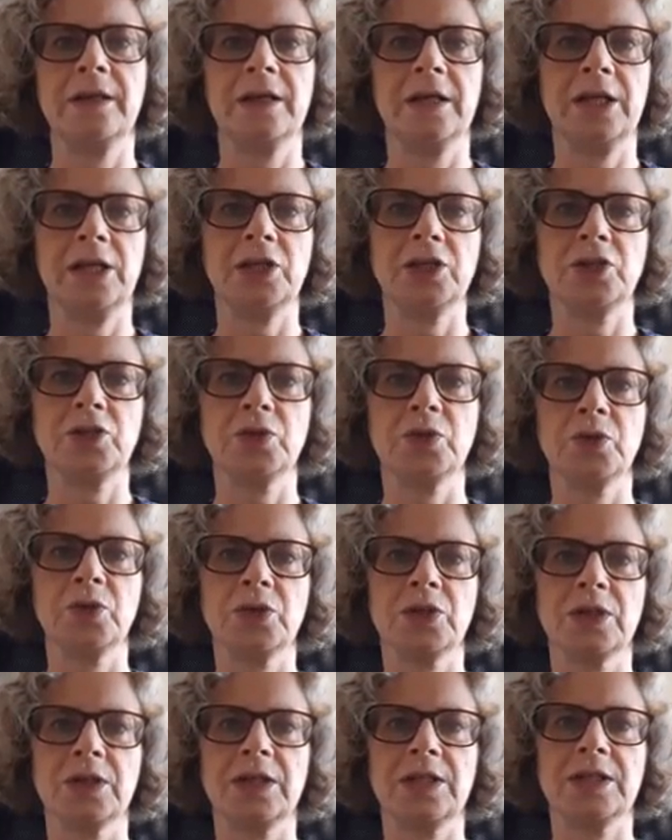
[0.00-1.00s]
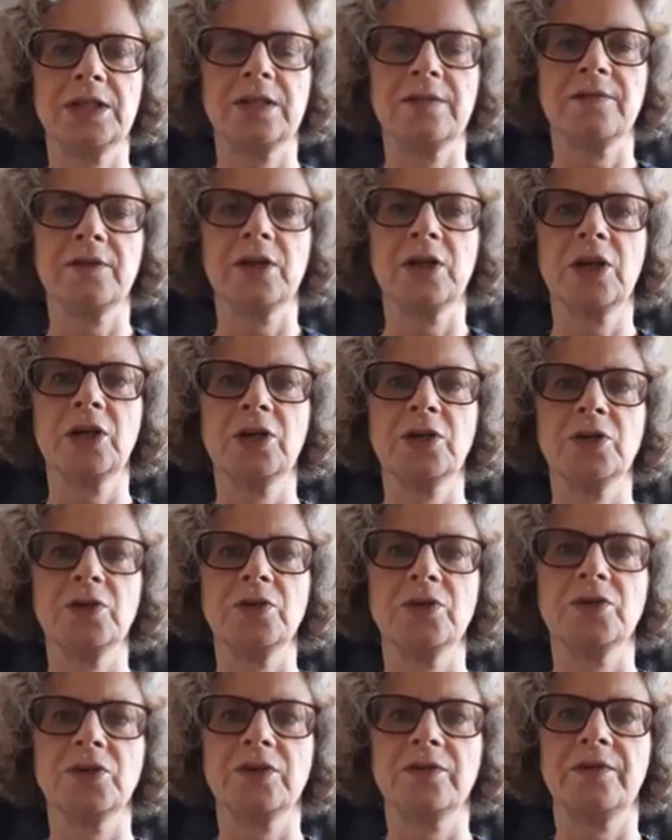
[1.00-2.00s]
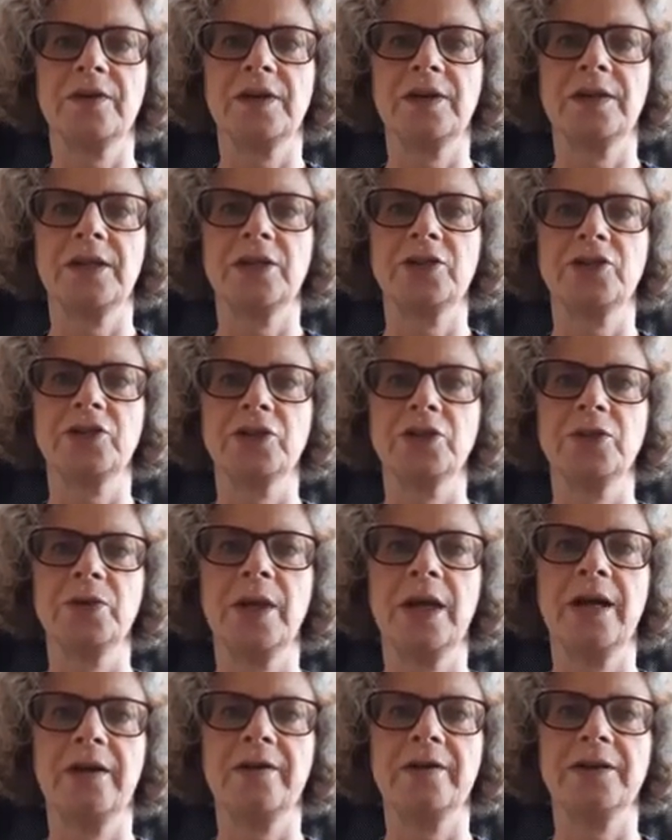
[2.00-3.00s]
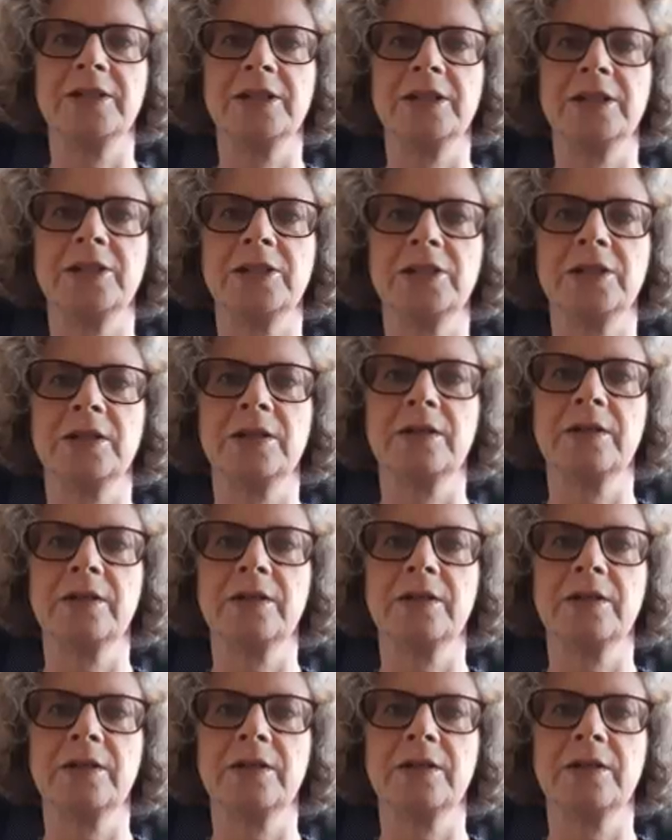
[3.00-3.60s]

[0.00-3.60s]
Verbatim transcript: each daughter is given clues to find their true heritage,